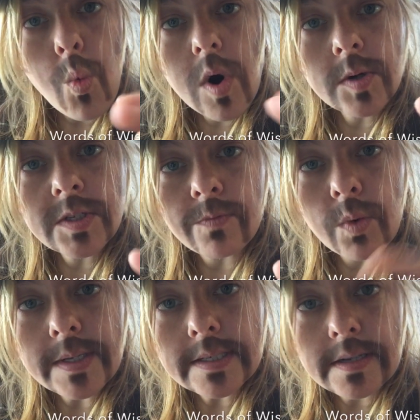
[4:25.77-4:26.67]
Words
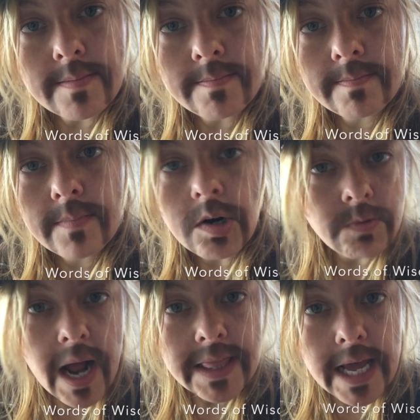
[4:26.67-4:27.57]
of wisdom.
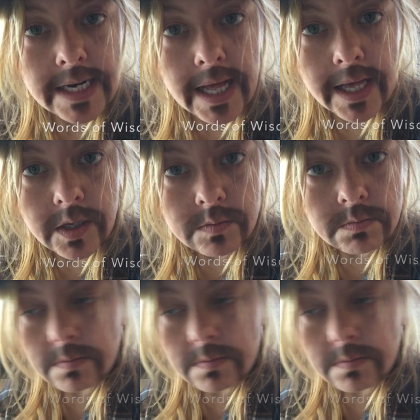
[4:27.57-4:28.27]
Write that down.